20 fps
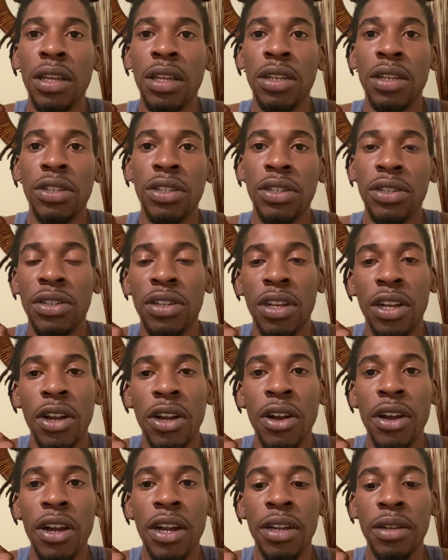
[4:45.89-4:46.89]
She was like, all
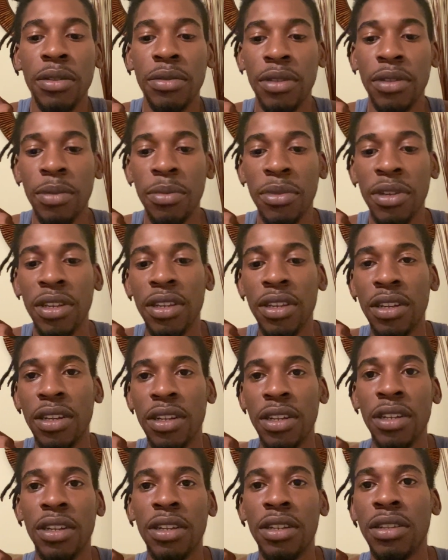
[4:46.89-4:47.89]
right, let me
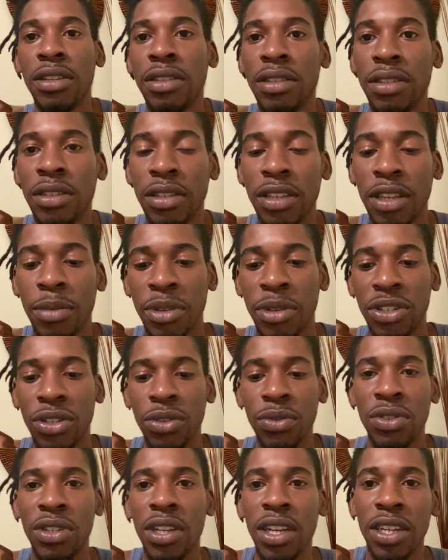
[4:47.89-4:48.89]
give me 2
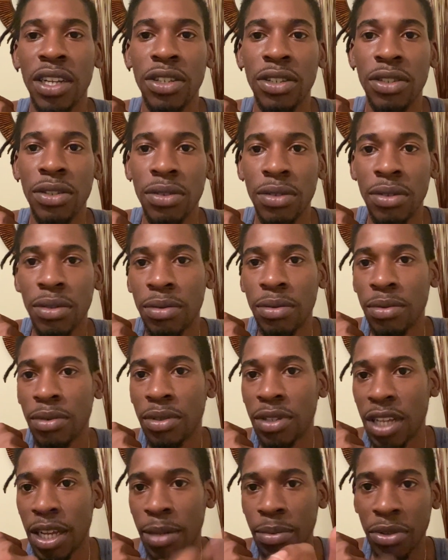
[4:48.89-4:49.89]
seconds.
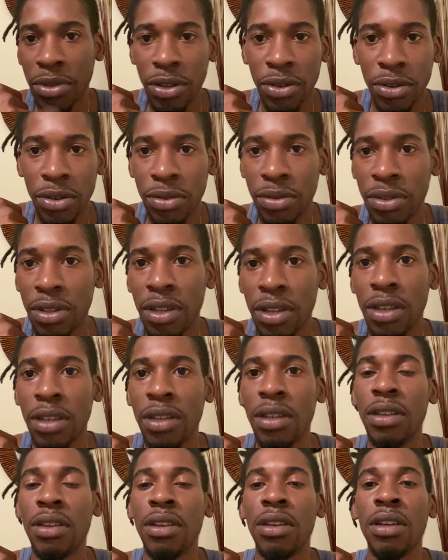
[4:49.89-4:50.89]
Typed in a little
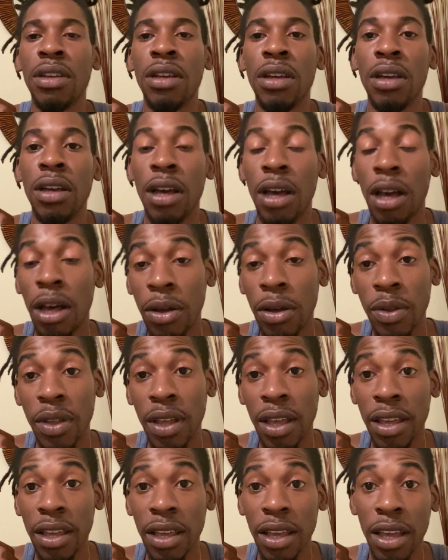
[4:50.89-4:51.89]
thing.
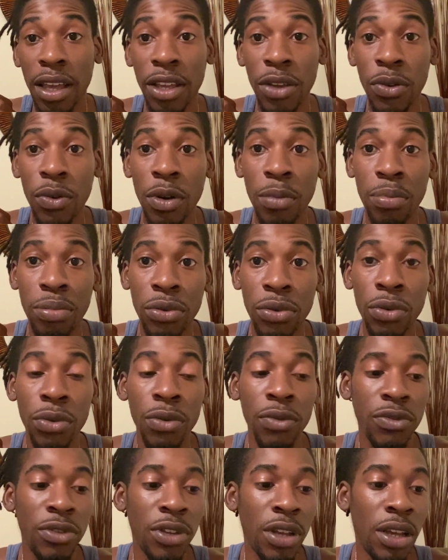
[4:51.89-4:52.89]
Okay, yeah, you were
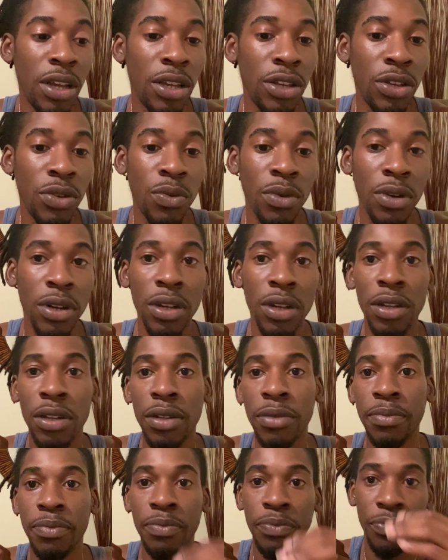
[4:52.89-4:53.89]
approved. Yeah, you
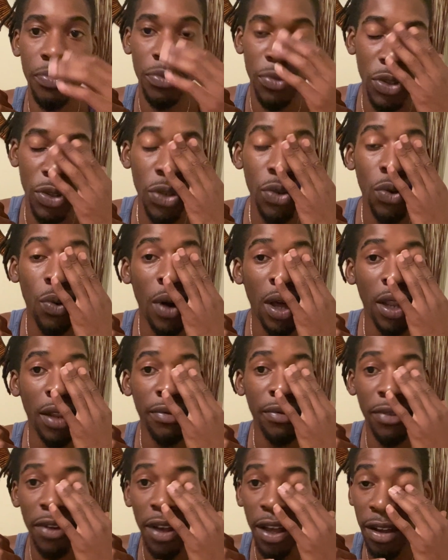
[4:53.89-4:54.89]

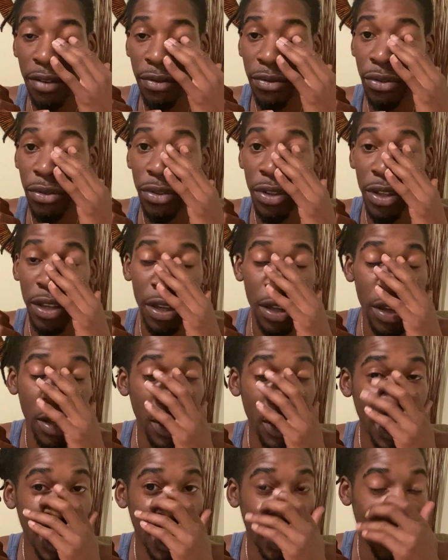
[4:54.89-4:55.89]
qualify for
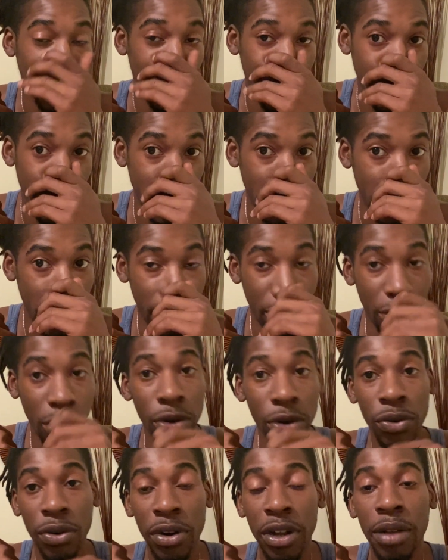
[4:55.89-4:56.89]
the
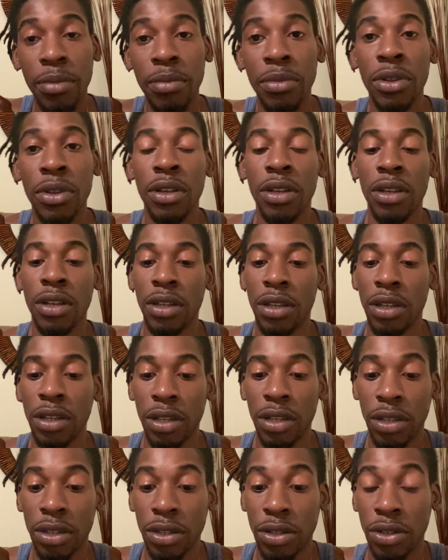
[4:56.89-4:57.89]
program.
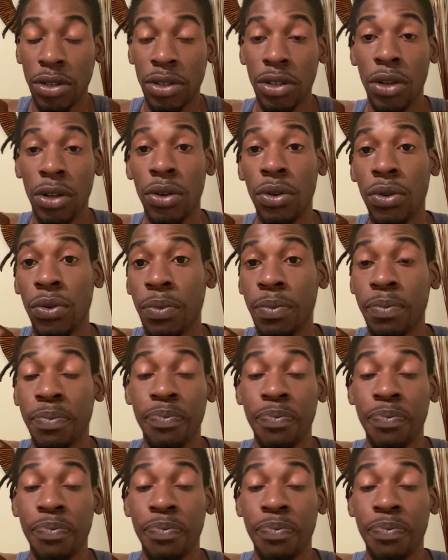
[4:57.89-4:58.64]
So,